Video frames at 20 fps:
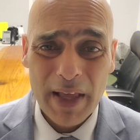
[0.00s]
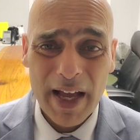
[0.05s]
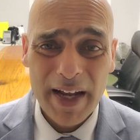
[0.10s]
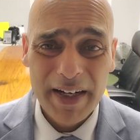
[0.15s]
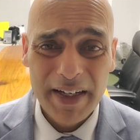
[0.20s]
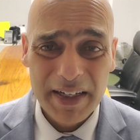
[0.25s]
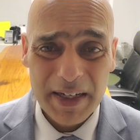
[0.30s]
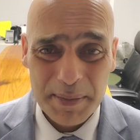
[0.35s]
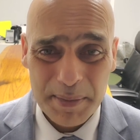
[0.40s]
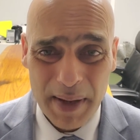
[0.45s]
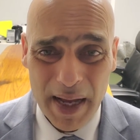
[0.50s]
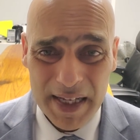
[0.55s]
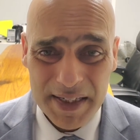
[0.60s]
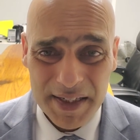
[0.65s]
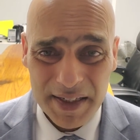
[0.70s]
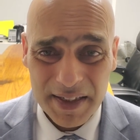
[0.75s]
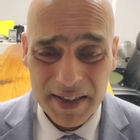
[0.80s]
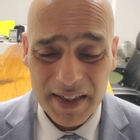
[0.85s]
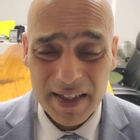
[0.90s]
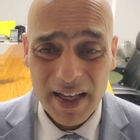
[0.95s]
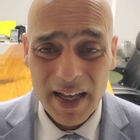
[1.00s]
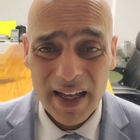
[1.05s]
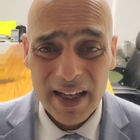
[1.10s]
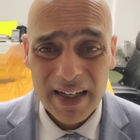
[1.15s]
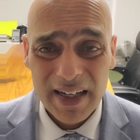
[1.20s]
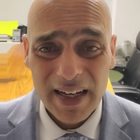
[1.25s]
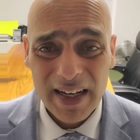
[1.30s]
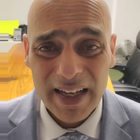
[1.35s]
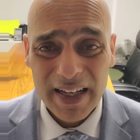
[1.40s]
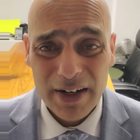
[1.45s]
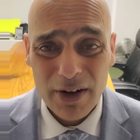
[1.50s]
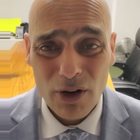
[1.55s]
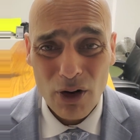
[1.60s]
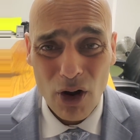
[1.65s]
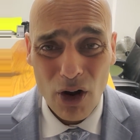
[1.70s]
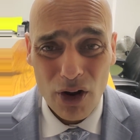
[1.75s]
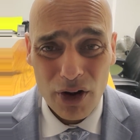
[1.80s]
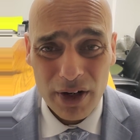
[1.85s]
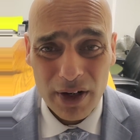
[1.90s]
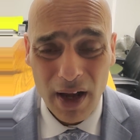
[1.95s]
at a capacity and later
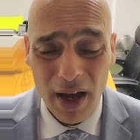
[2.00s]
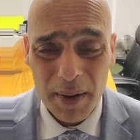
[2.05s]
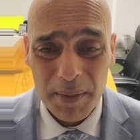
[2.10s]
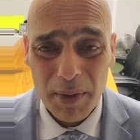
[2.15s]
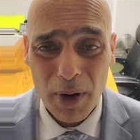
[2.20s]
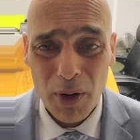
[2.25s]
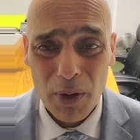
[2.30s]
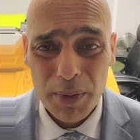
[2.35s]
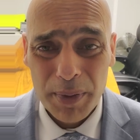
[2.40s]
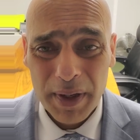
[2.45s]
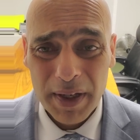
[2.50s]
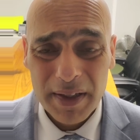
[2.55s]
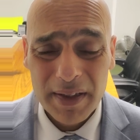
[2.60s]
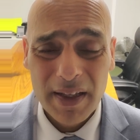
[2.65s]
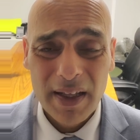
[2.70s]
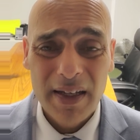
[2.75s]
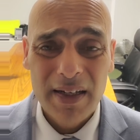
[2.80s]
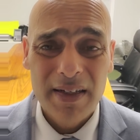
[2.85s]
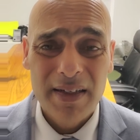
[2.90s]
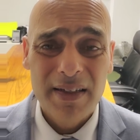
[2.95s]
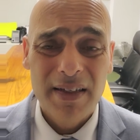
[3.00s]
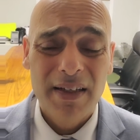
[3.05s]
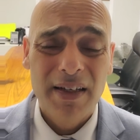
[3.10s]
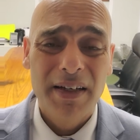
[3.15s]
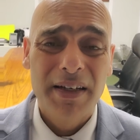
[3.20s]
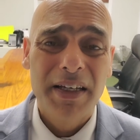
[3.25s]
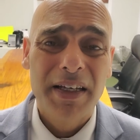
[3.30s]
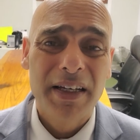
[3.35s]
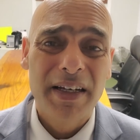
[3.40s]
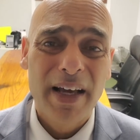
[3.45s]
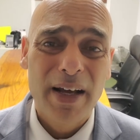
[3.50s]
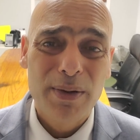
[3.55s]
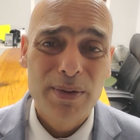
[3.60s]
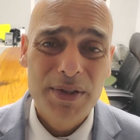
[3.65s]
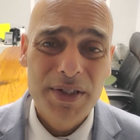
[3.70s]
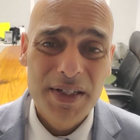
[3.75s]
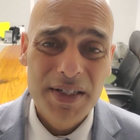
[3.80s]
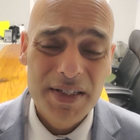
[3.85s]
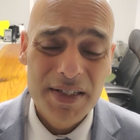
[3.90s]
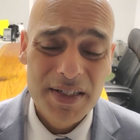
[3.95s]
on I'm hoping that uh, he
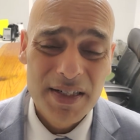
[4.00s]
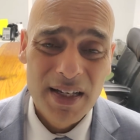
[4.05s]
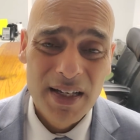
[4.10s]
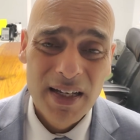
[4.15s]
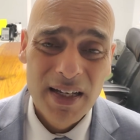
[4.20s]
announces